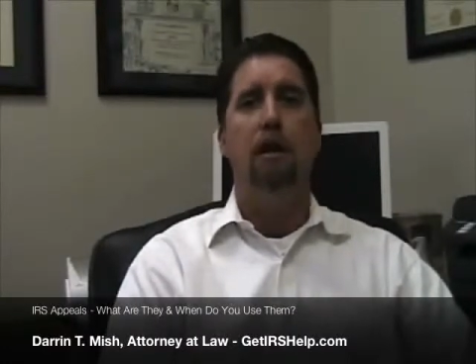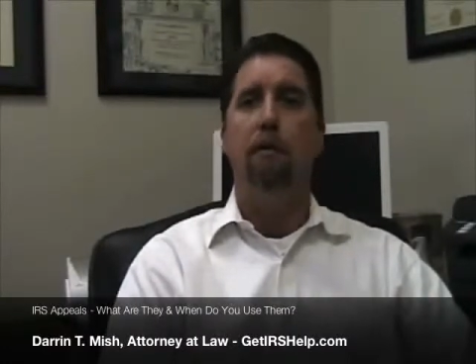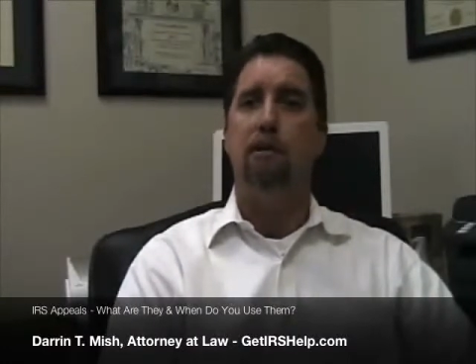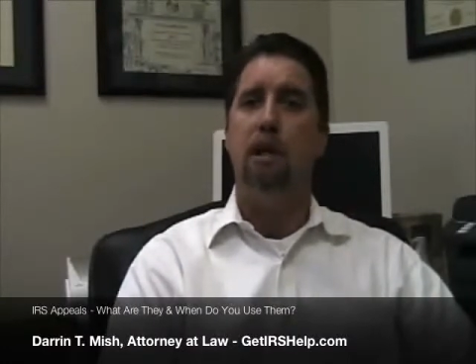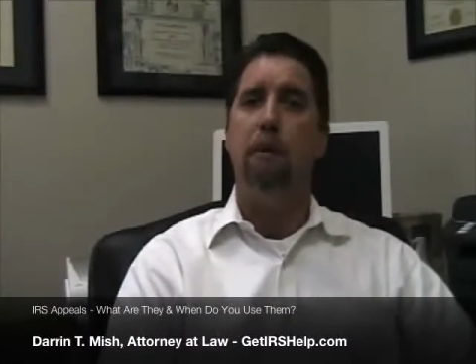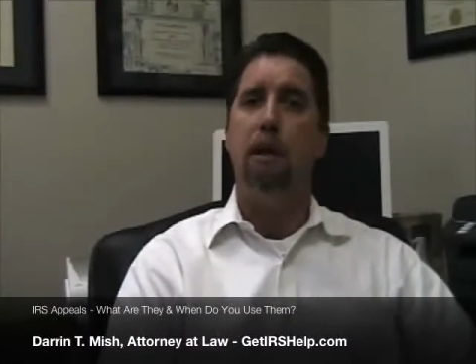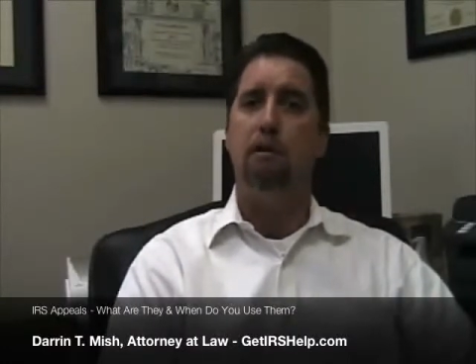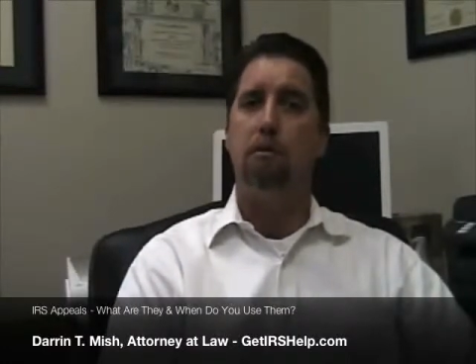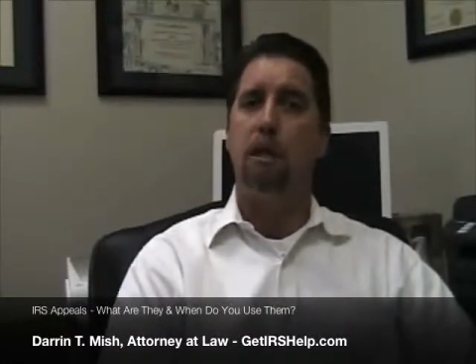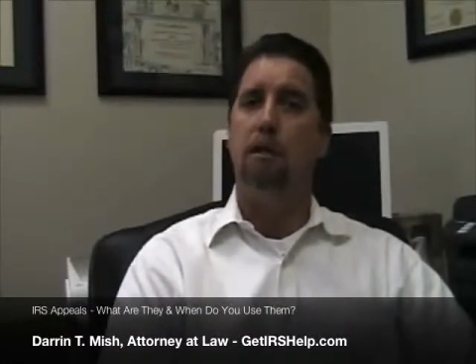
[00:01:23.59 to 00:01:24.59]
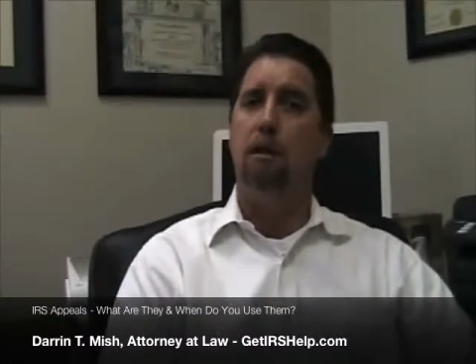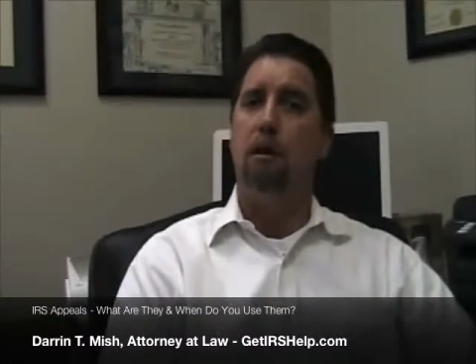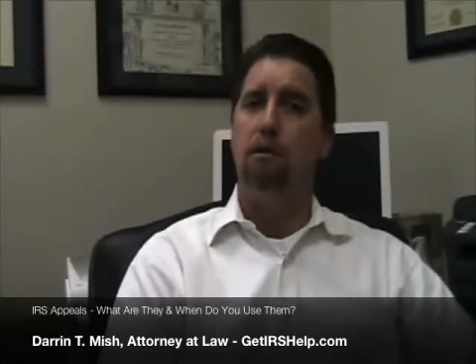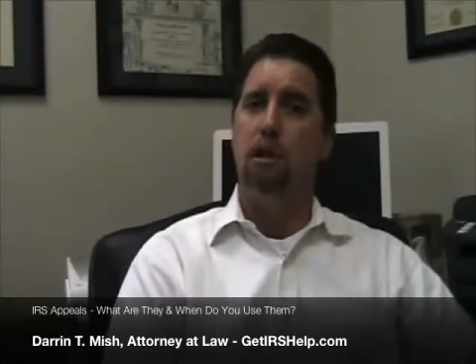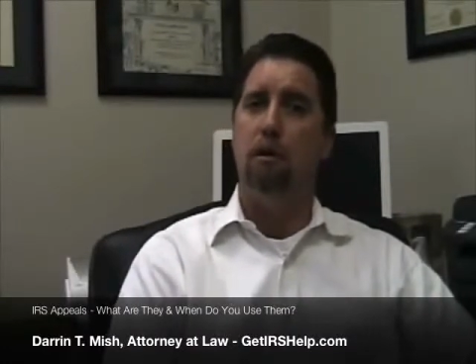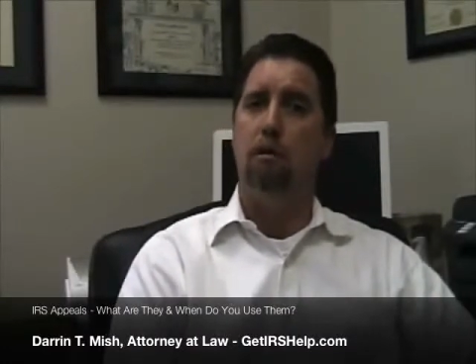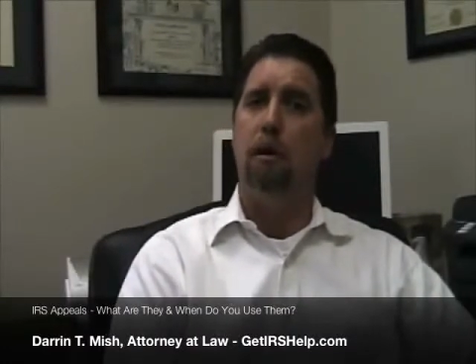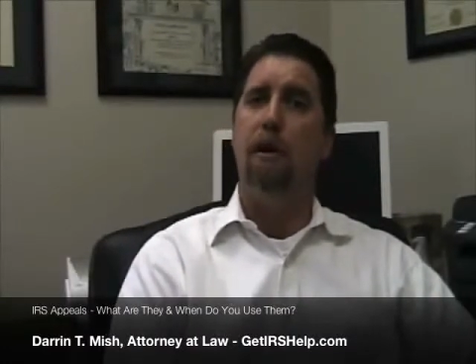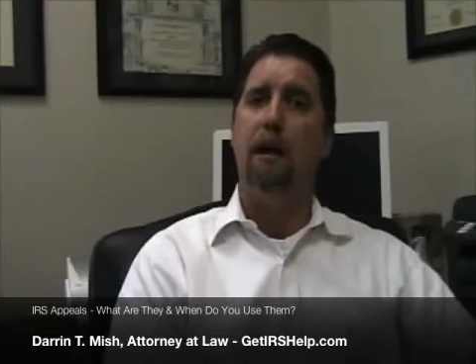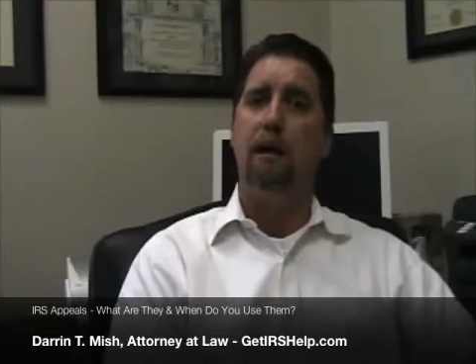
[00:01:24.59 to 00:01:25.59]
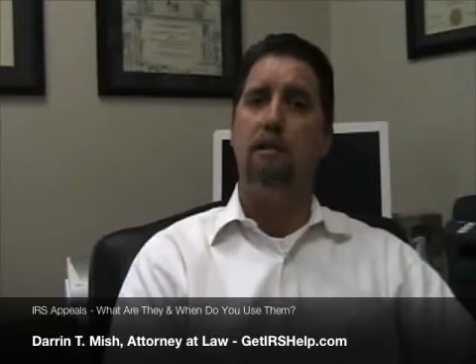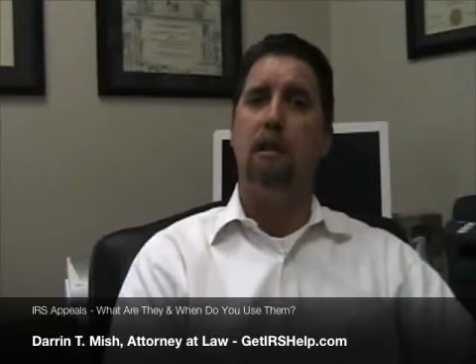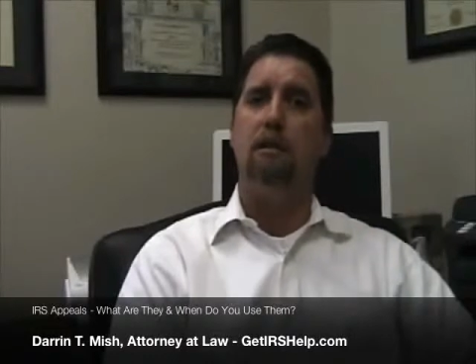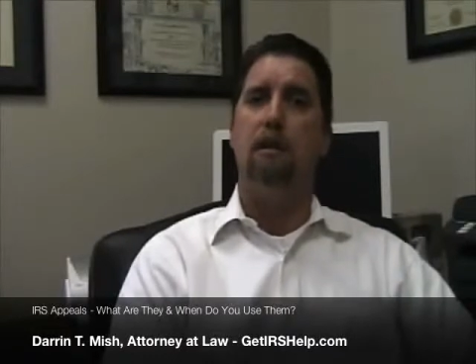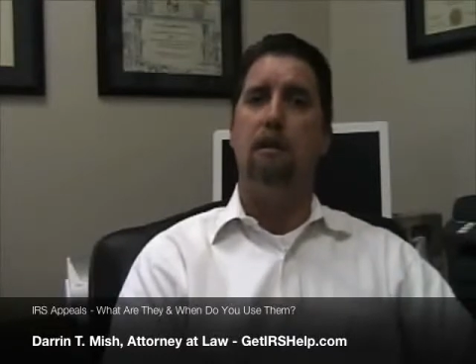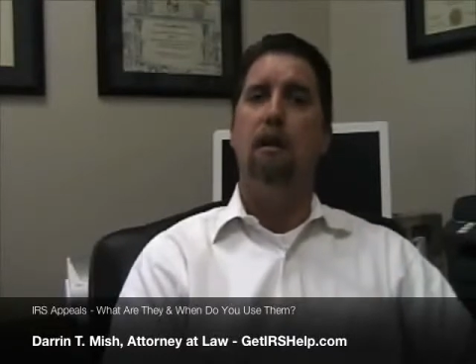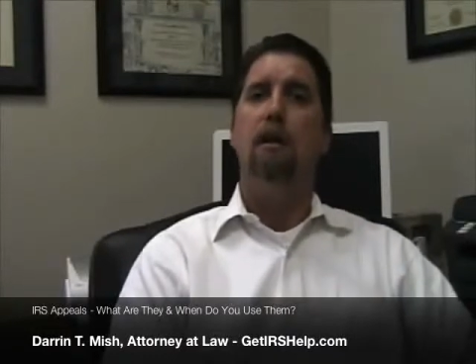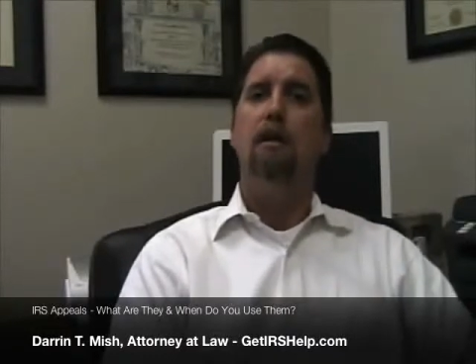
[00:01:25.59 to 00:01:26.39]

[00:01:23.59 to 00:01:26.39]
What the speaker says: Now, there's something interesting to know too, and that is that the